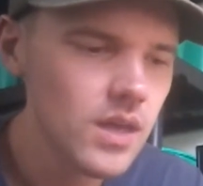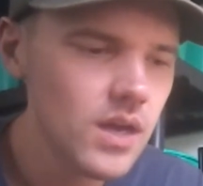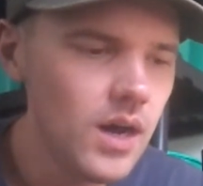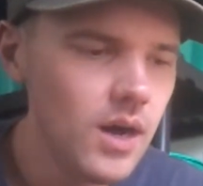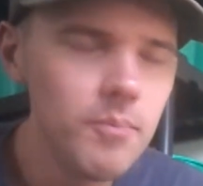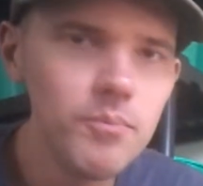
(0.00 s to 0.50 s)

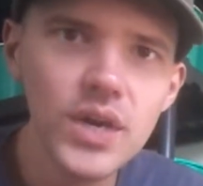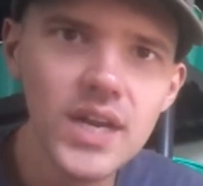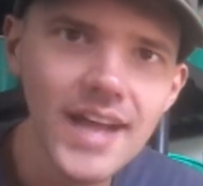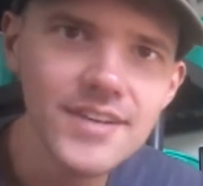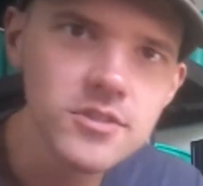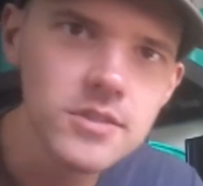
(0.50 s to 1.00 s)

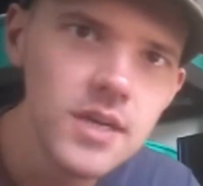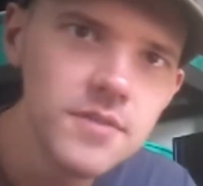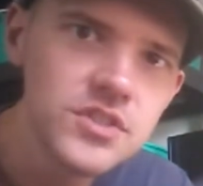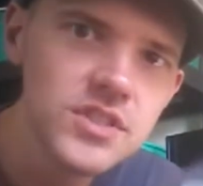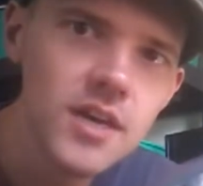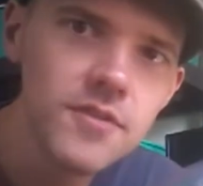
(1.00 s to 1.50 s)
But I just
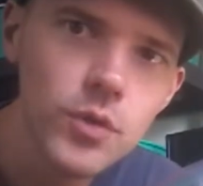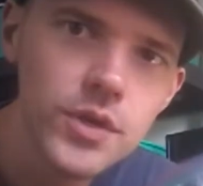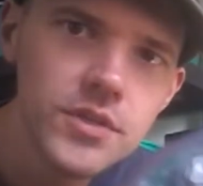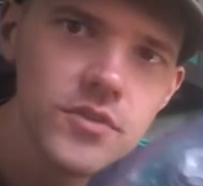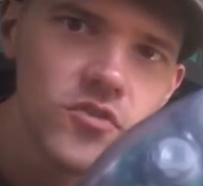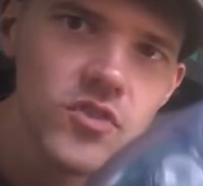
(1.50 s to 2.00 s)
love stuff where
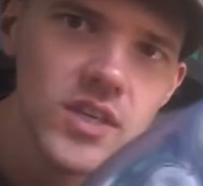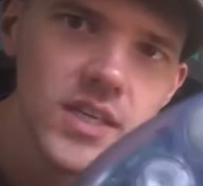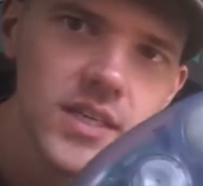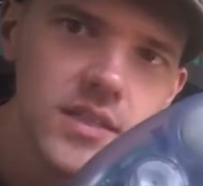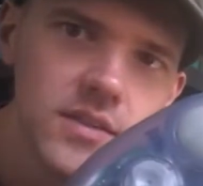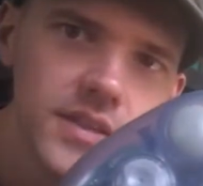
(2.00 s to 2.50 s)
you can
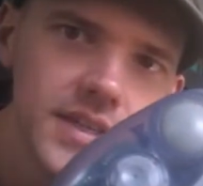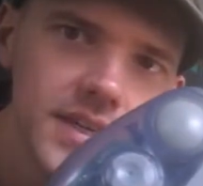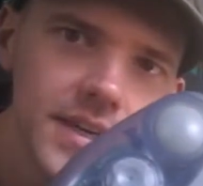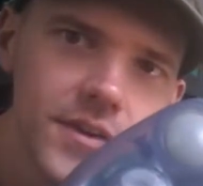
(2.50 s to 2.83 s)
see the